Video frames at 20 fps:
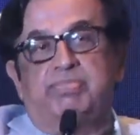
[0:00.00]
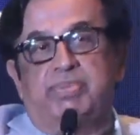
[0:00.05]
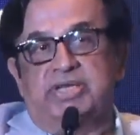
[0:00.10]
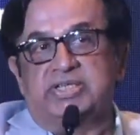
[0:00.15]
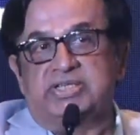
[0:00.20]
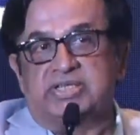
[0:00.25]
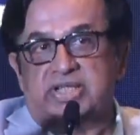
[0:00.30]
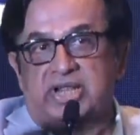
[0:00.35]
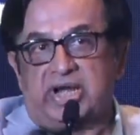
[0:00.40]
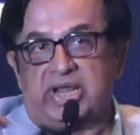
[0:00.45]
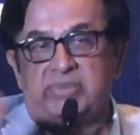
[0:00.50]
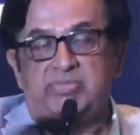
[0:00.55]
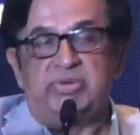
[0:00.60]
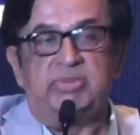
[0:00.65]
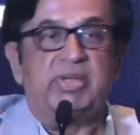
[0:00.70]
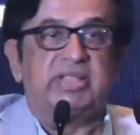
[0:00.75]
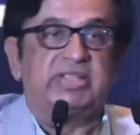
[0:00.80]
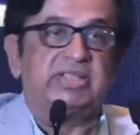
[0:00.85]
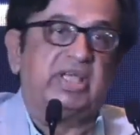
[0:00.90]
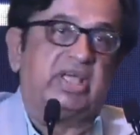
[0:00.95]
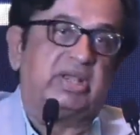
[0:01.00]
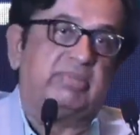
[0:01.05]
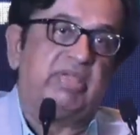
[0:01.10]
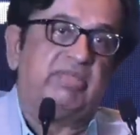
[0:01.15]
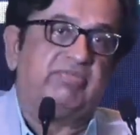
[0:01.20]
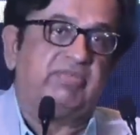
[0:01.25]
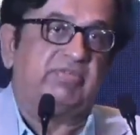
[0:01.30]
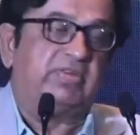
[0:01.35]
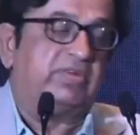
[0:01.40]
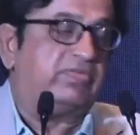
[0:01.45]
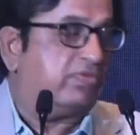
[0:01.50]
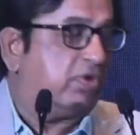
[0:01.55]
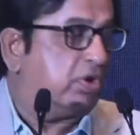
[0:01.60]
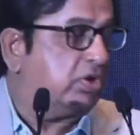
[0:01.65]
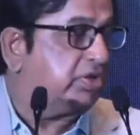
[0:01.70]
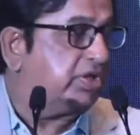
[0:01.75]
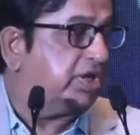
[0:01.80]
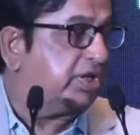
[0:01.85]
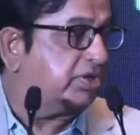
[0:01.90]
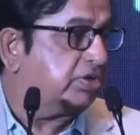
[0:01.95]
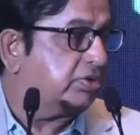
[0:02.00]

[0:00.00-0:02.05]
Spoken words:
prescribed by the RBI, we will follow that.